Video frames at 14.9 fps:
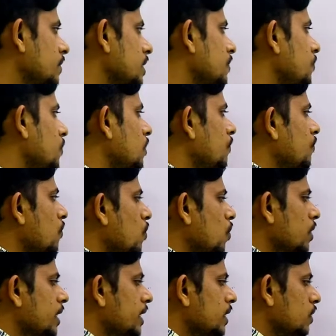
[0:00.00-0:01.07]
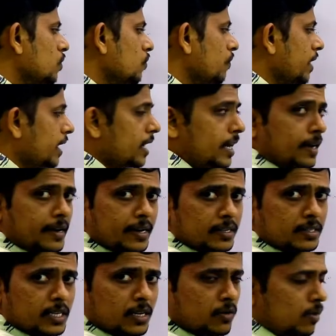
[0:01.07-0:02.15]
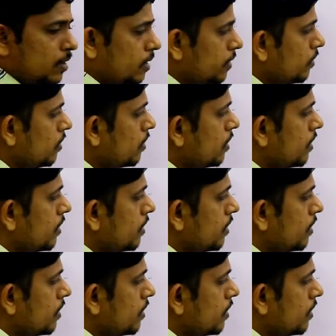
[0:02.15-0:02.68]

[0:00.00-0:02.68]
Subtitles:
Therefore 4 into 500 is equal to